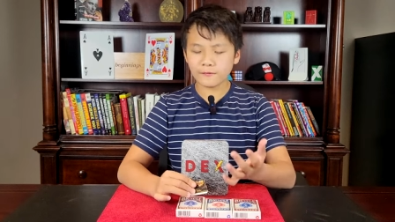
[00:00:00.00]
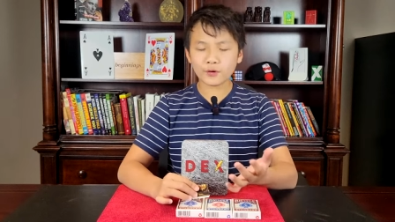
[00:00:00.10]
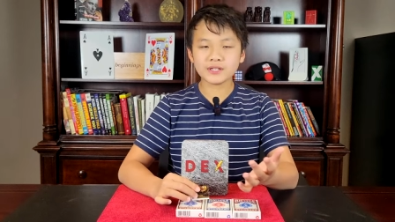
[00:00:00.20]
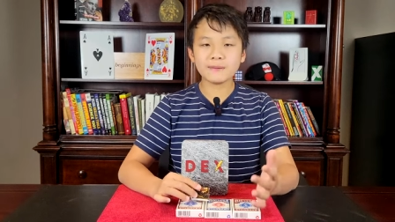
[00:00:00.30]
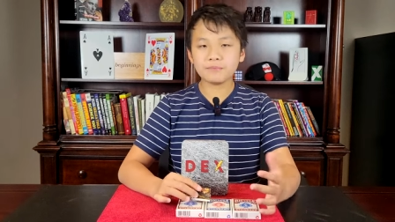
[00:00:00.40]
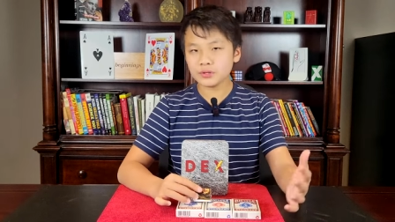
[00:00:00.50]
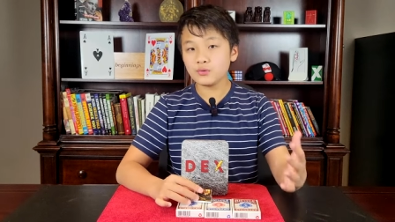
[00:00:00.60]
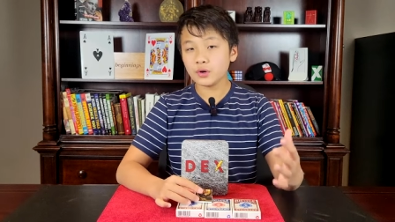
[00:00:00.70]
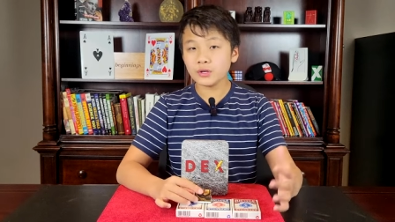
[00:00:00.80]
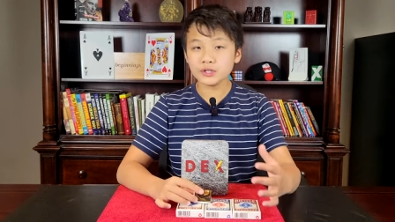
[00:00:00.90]
for example,
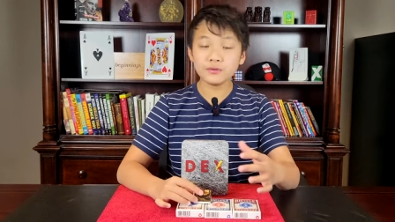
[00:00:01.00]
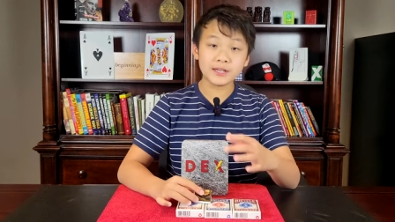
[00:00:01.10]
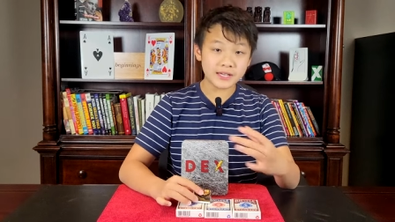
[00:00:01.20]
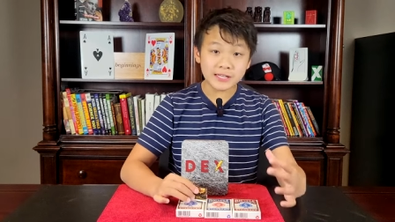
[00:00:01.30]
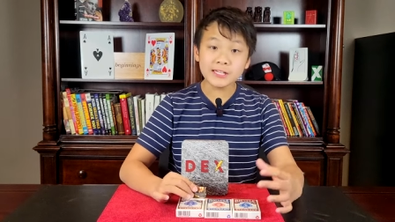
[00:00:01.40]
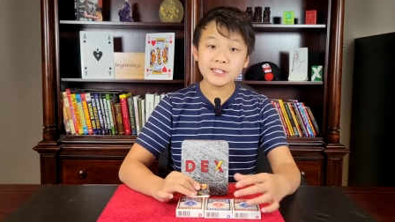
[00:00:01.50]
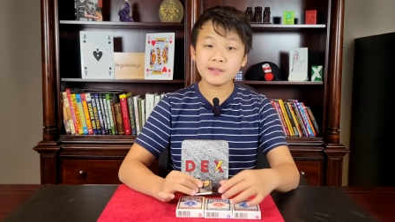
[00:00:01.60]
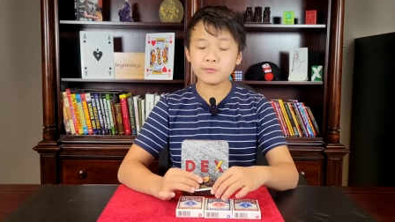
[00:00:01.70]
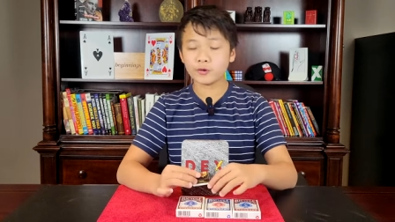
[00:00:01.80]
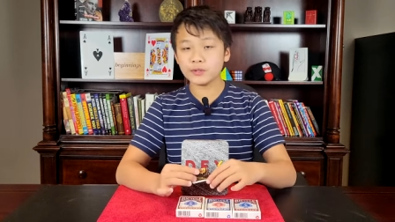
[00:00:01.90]
you couldn't do the
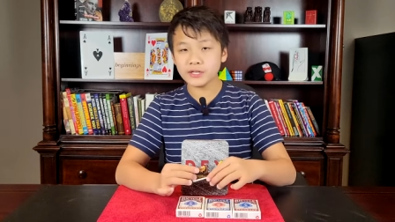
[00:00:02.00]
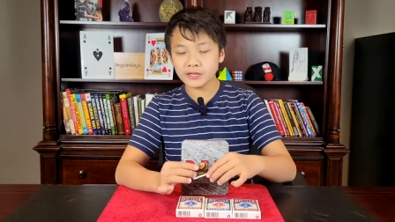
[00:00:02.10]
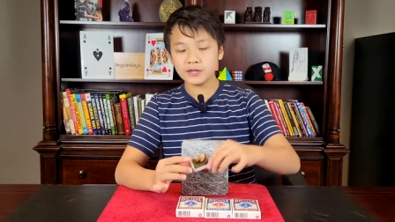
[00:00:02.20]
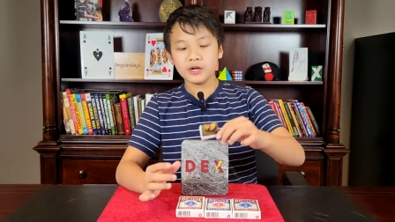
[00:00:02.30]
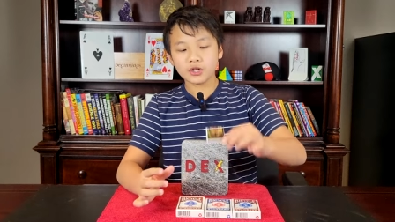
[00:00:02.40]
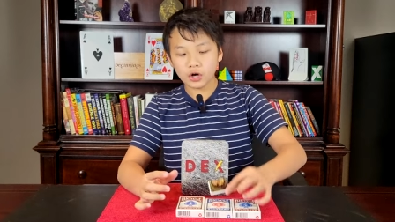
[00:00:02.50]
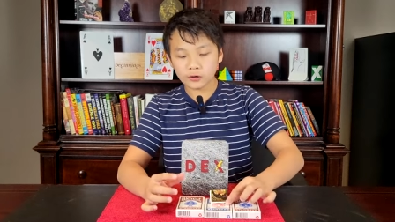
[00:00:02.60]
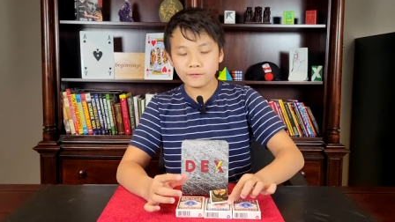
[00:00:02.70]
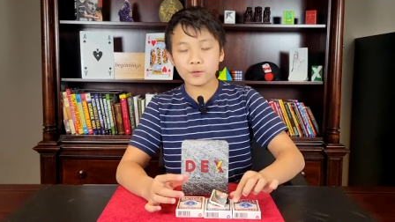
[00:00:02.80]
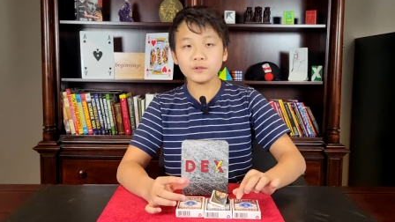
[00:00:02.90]
EDC routine,
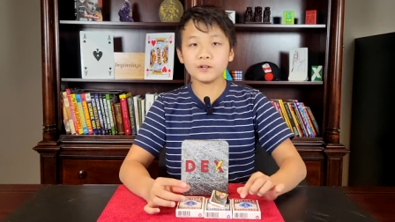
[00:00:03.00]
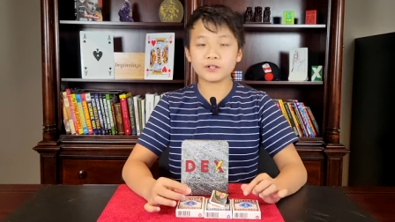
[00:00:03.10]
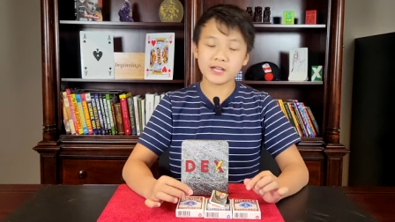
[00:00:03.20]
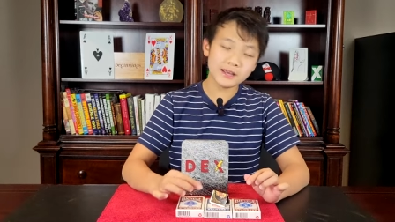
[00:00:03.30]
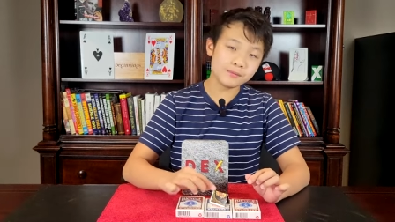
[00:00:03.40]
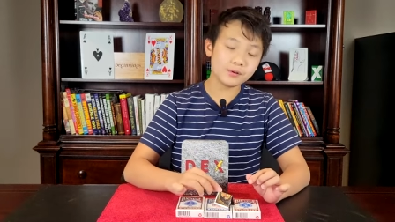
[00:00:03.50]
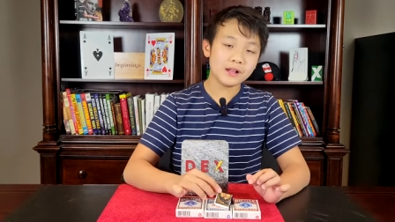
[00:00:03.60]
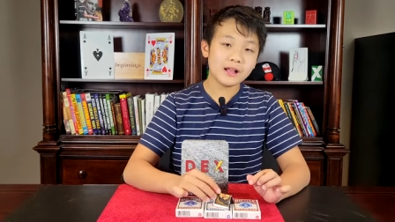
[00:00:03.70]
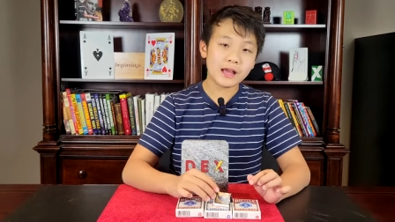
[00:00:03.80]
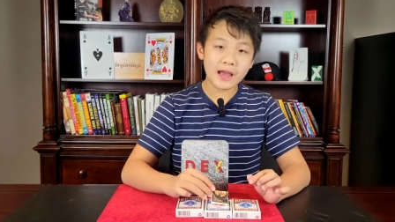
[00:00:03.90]
card folded on
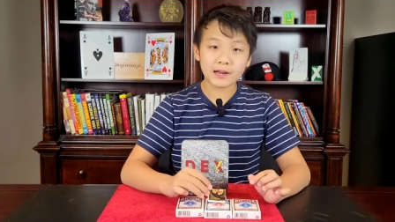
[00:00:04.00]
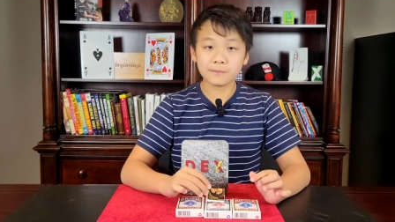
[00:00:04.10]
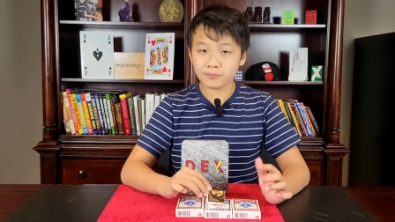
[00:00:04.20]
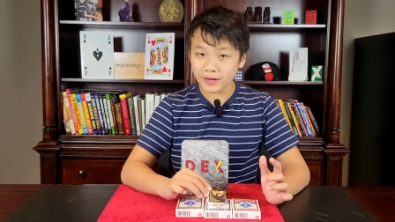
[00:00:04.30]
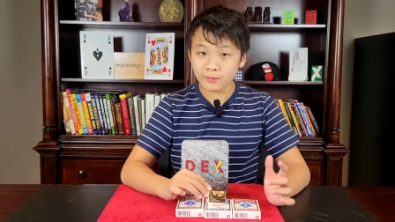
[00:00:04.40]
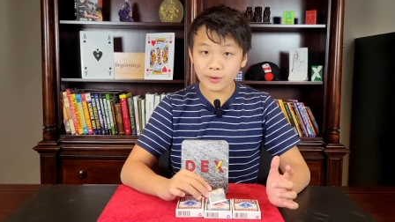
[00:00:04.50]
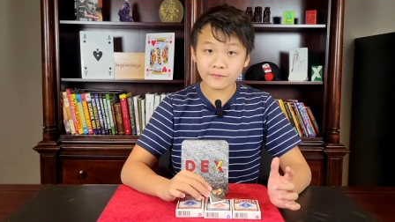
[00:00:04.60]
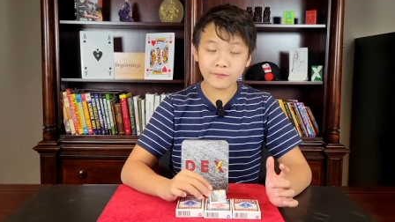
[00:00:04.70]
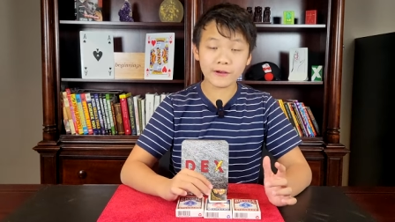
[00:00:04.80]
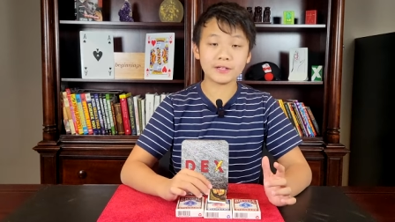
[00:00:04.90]
table, and
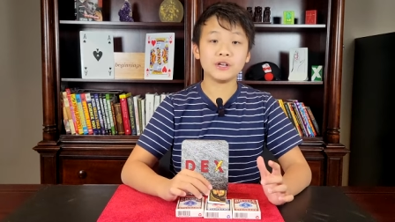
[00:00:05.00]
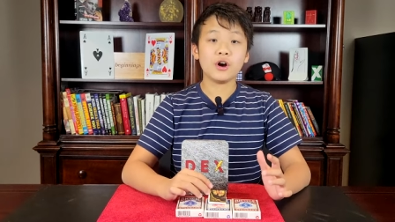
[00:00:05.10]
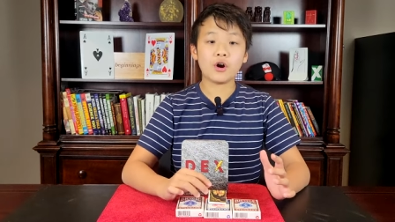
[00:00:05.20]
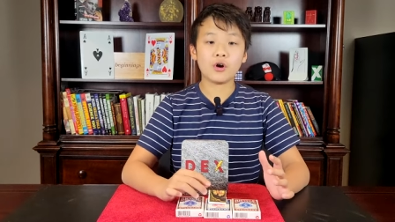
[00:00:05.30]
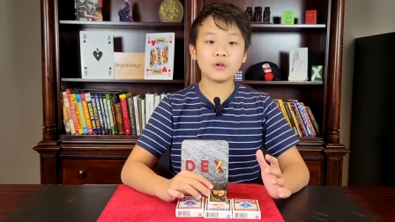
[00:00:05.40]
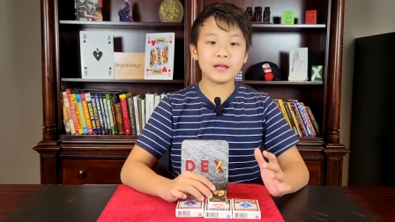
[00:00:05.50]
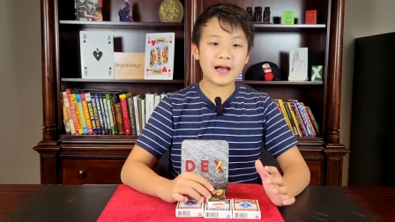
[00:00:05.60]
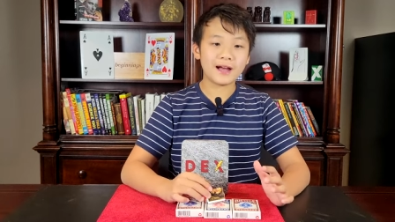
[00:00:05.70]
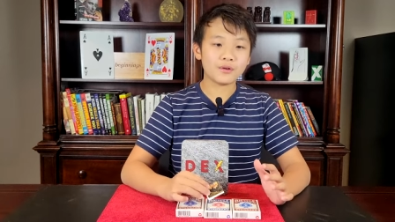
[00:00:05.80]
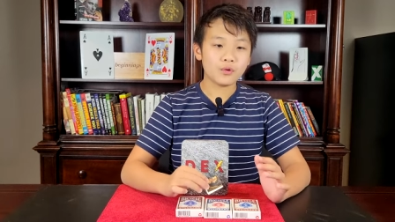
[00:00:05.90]
brainwave effect all
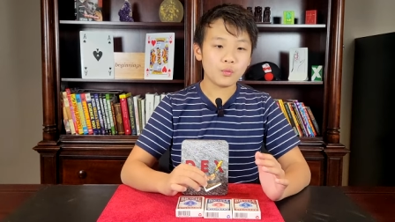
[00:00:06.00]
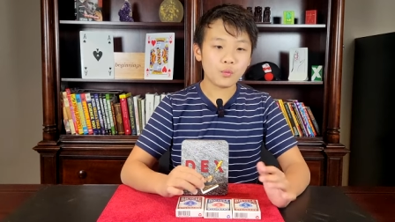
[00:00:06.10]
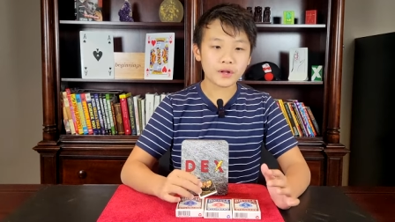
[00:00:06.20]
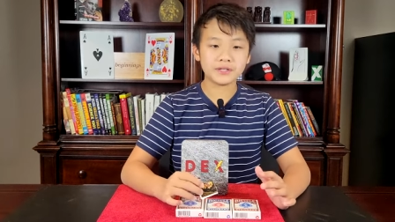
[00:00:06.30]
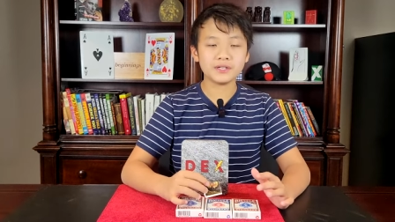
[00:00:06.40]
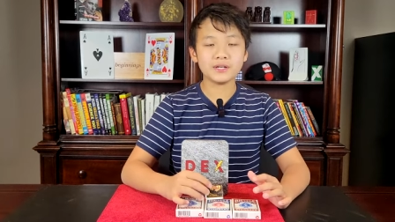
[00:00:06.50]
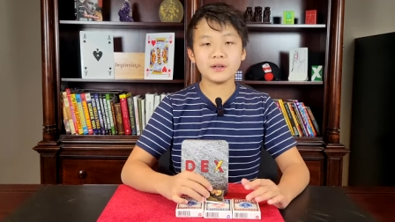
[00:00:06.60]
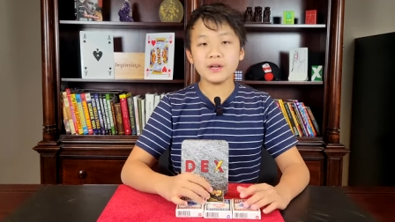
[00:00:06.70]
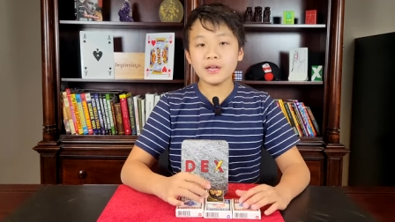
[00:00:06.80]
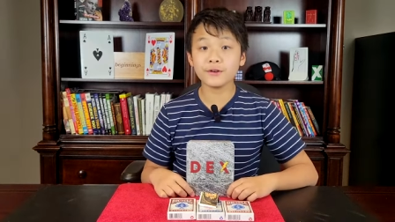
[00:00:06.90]
at once.
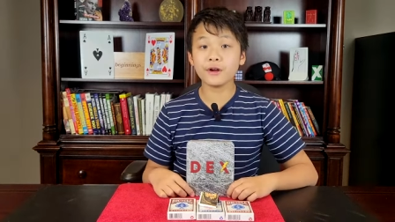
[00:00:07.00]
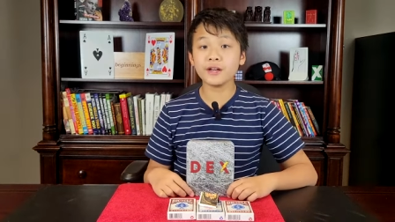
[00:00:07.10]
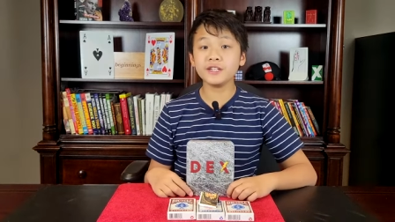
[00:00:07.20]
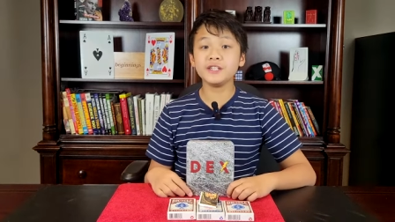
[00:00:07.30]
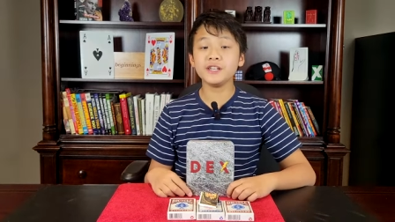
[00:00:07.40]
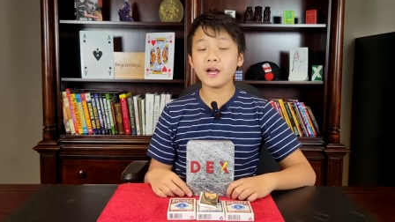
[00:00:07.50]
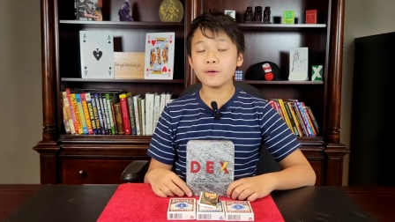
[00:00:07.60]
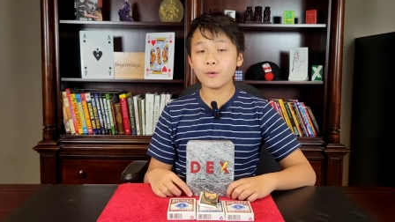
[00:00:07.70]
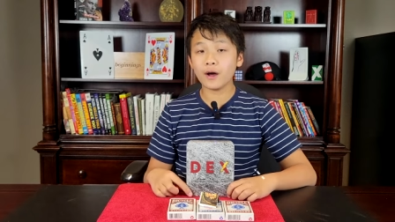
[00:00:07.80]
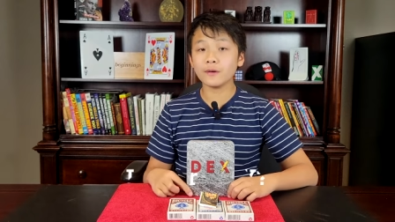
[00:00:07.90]
Is there any
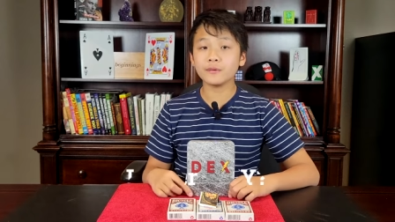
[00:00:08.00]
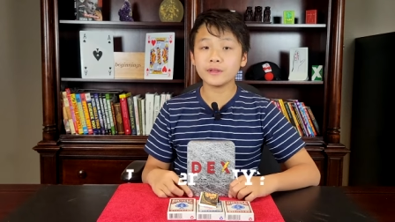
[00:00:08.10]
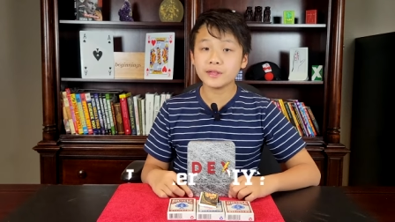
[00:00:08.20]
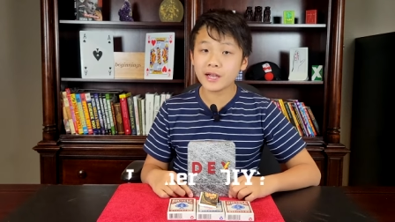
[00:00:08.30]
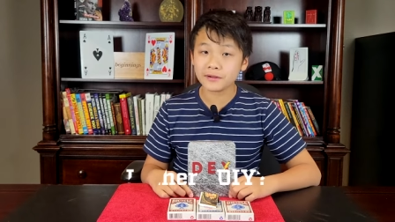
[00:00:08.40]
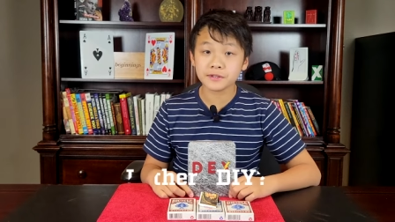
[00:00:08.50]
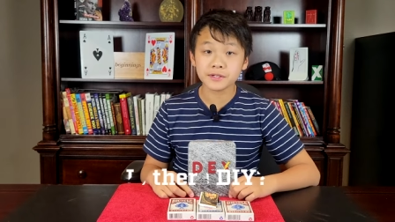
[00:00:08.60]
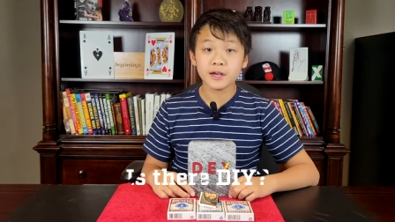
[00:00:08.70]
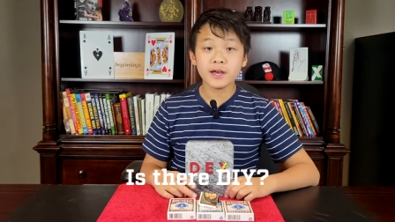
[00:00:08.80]
DIY with Dex?